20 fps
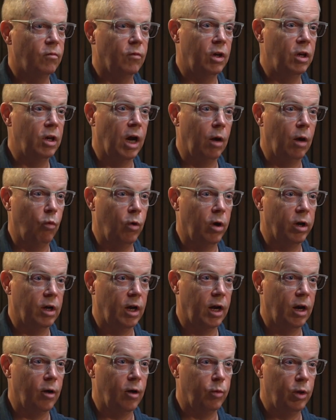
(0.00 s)
not want to
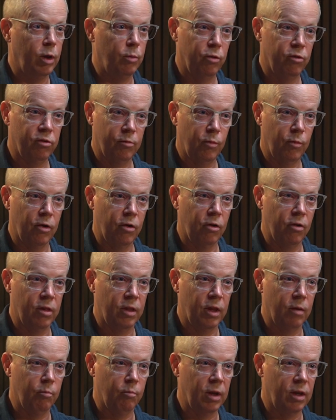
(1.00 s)
hire people smarter
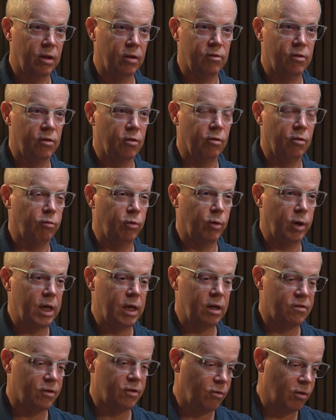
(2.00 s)
than them because they're
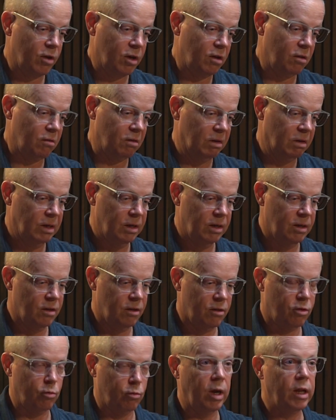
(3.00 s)
afraid it's going to
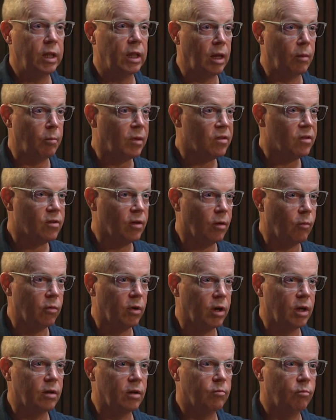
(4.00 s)
threaten them in some
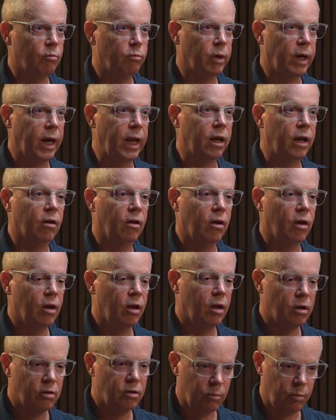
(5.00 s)
way. But
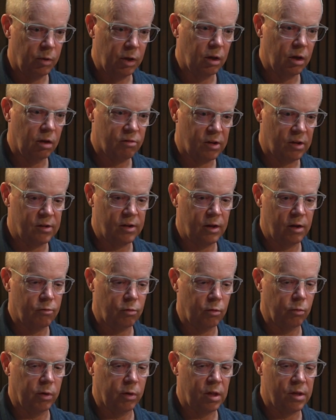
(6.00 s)
to be a
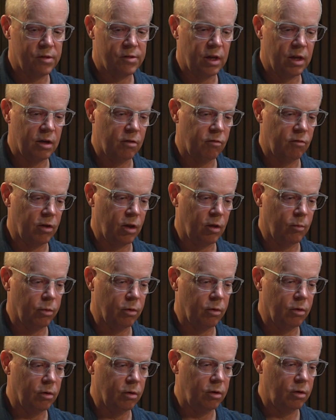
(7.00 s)
successful real estate
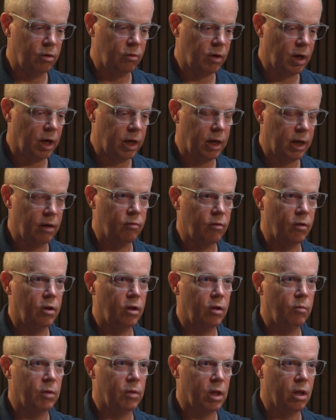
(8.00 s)
developer, you've got to have the
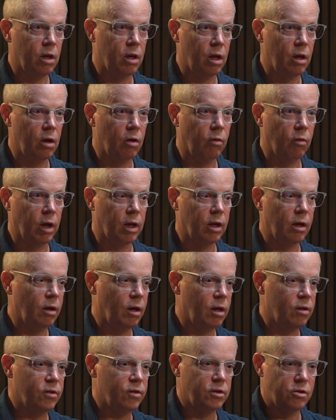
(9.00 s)
humility to
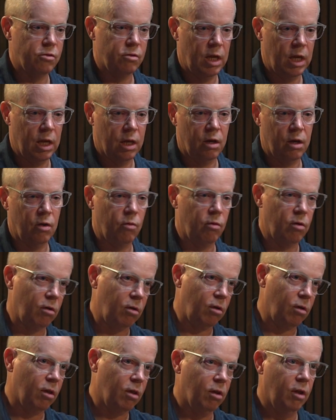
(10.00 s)
recognize that you can't know it
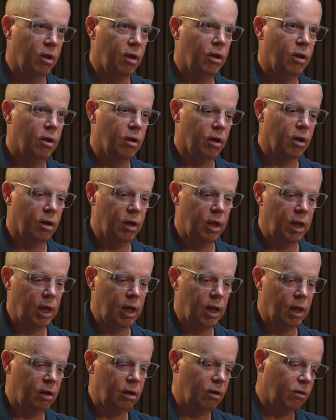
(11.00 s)
all,
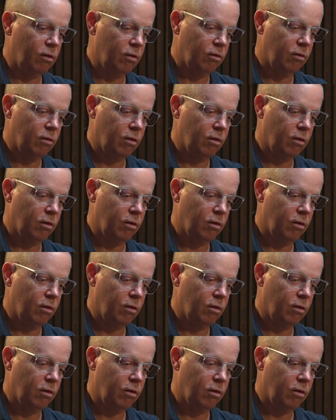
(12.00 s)
and